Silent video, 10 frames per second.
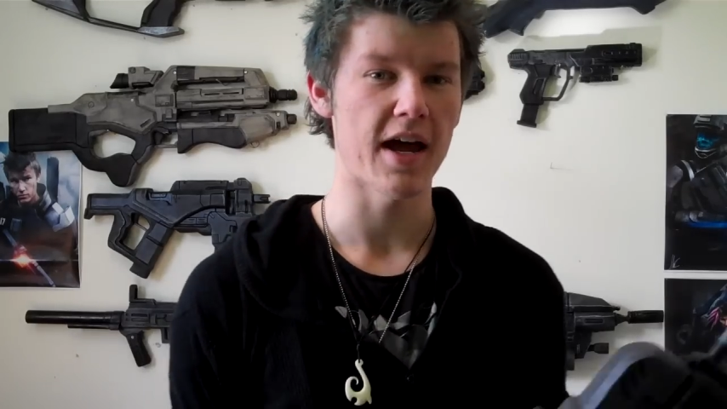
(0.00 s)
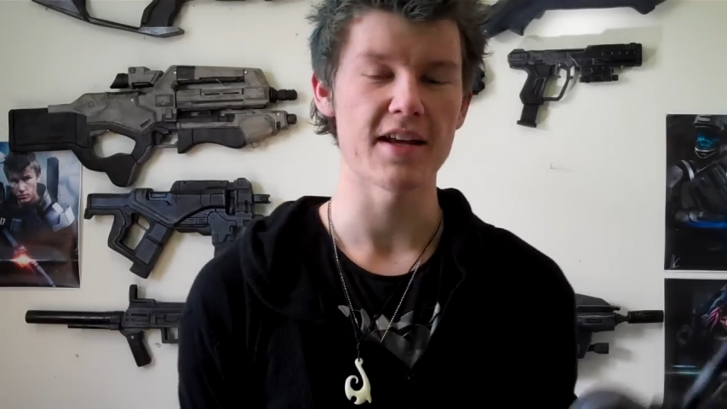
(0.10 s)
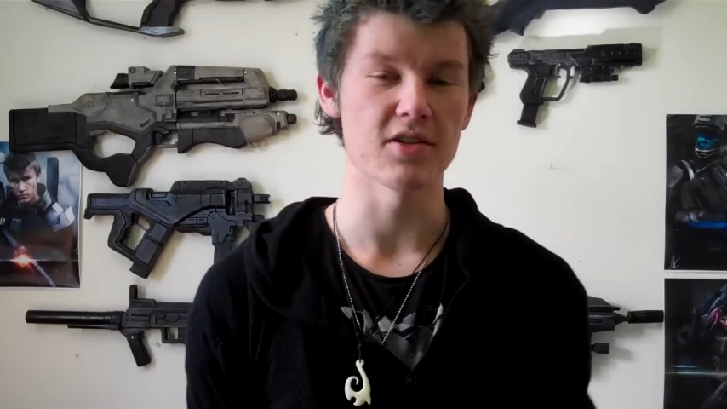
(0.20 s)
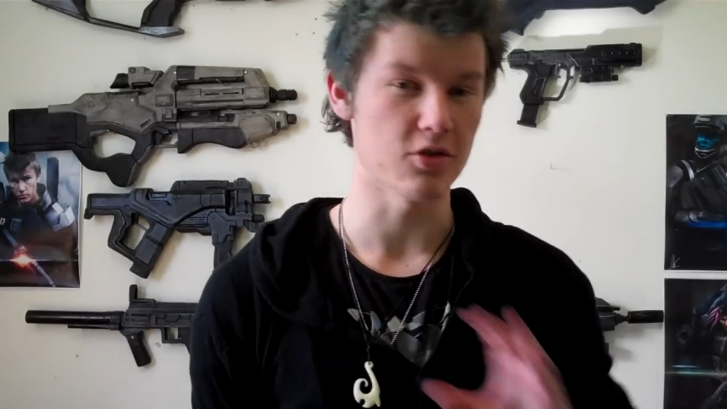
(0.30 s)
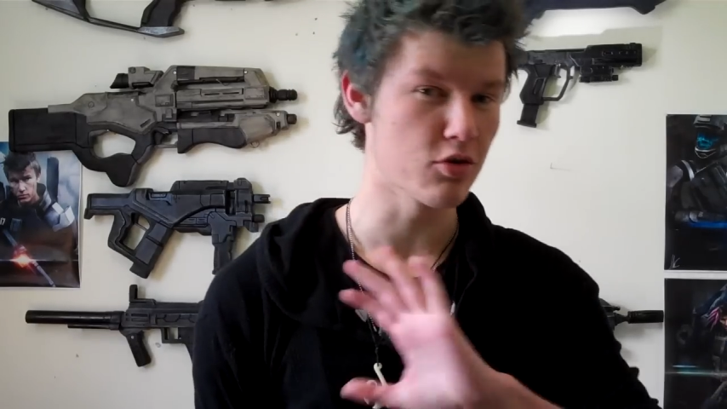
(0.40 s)
I
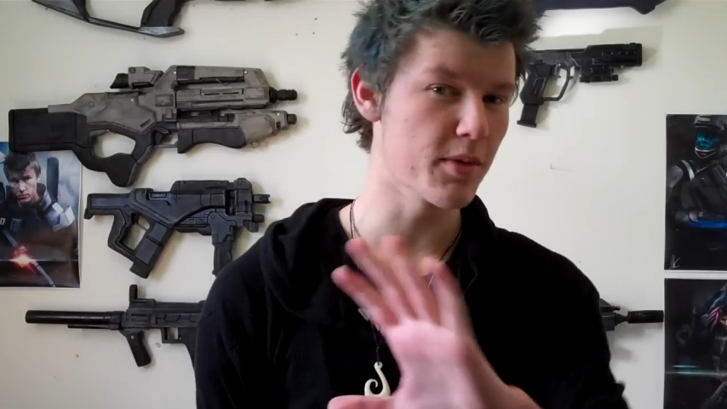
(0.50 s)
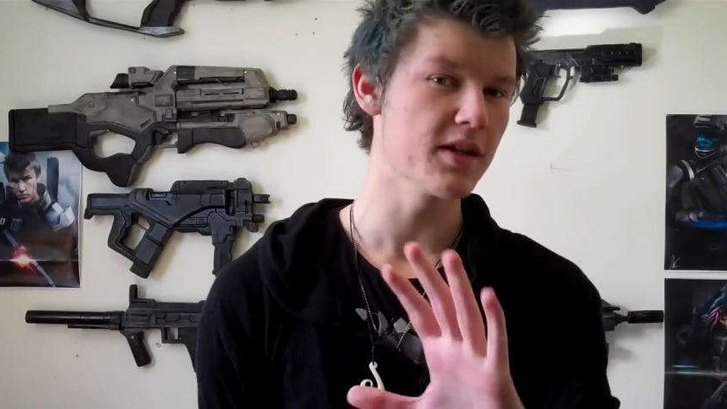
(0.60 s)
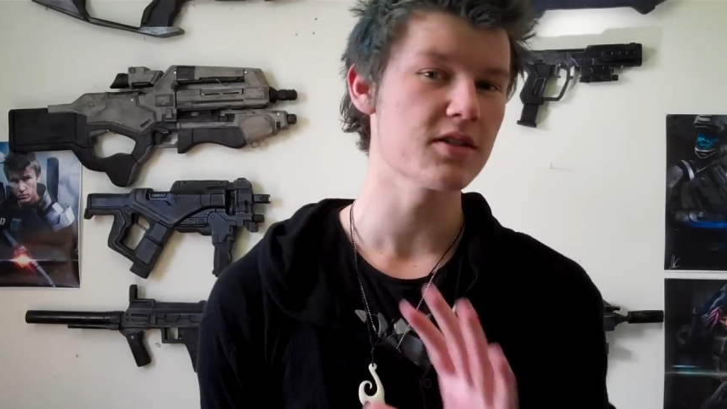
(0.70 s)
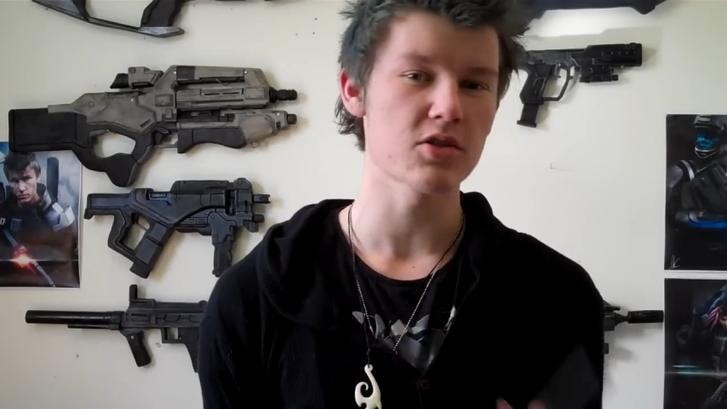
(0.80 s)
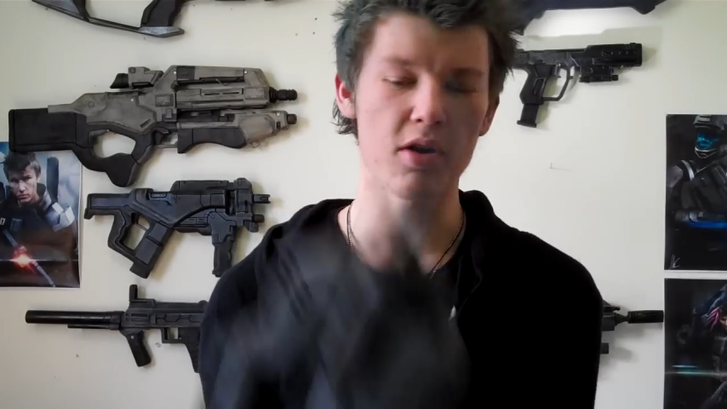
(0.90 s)
had to zoom
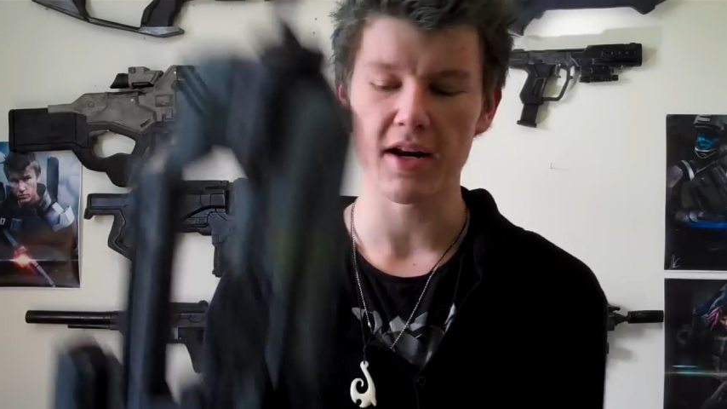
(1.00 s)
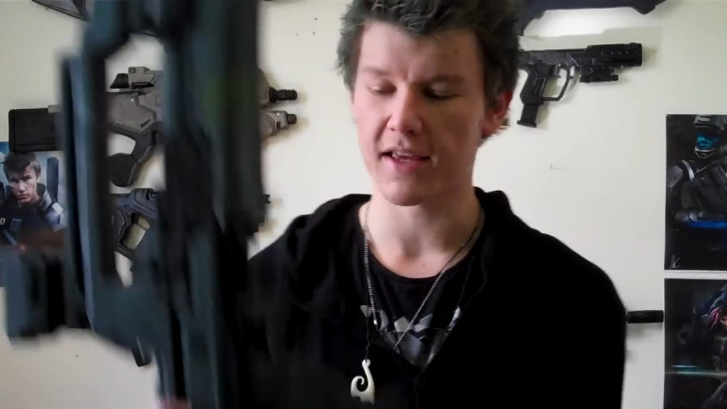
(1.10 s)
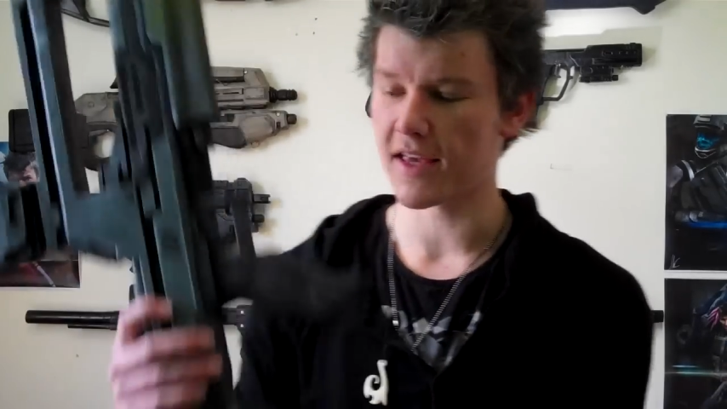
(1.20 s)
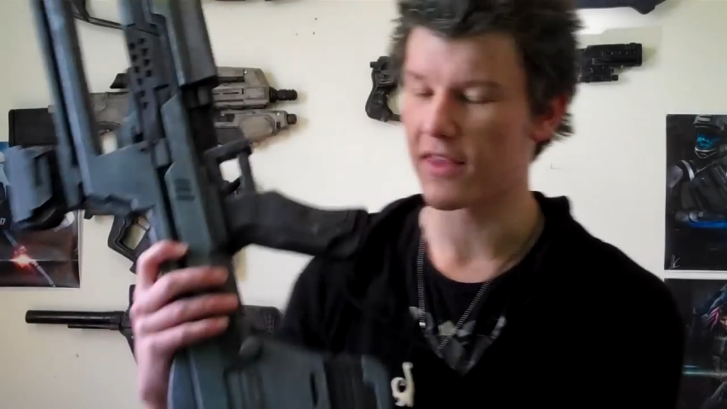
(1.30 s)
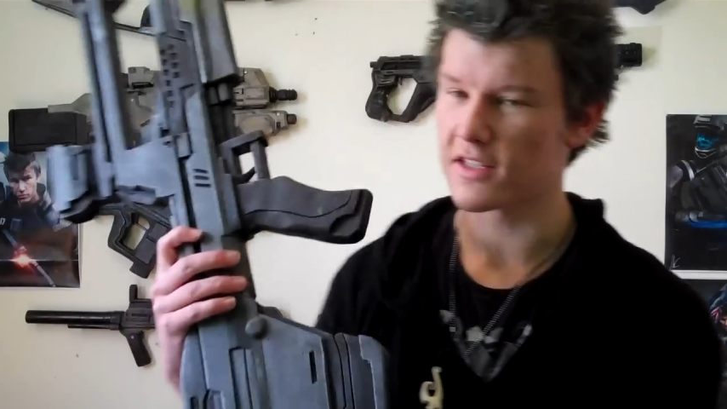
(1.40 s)
in to try
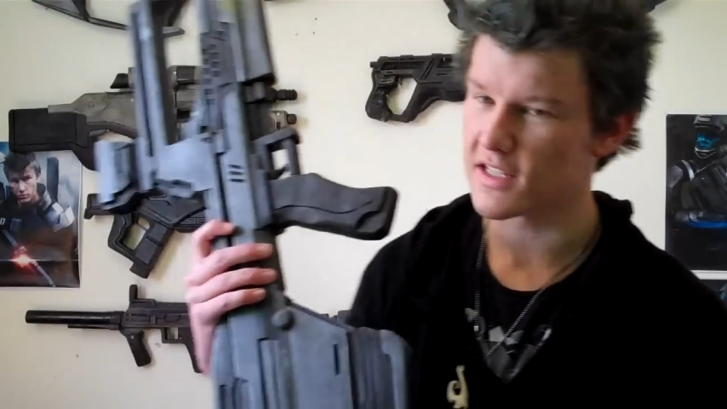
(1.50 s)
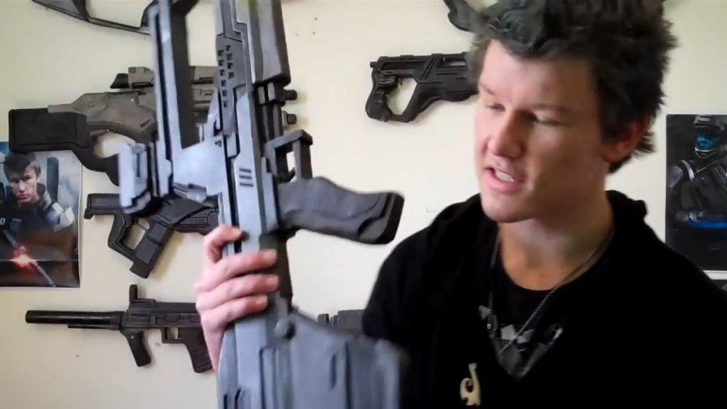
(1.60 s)
to get the